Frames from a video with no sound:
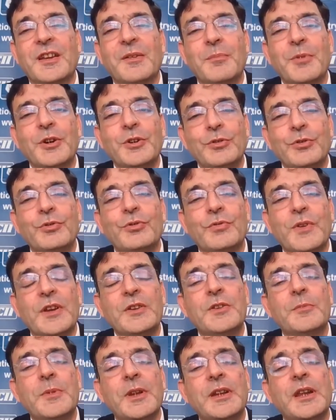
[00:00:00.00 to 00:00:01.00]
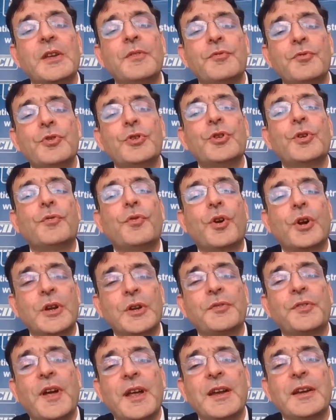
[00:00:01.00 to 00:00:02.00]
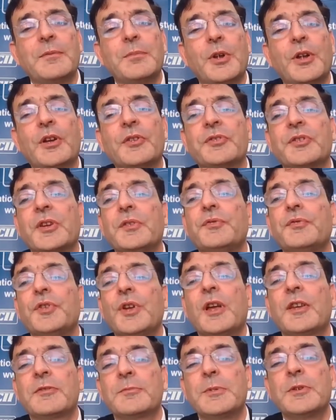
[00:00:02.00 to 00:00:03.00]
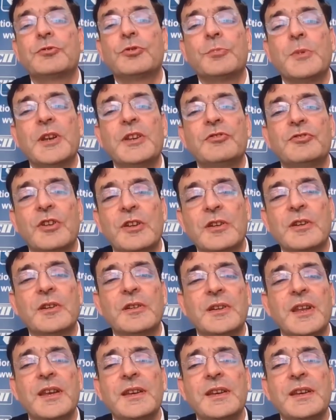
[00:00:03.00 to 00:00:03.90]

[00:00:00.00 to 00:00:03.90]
Number two, when you're making food, you fortify it, because if you ask me, so many children,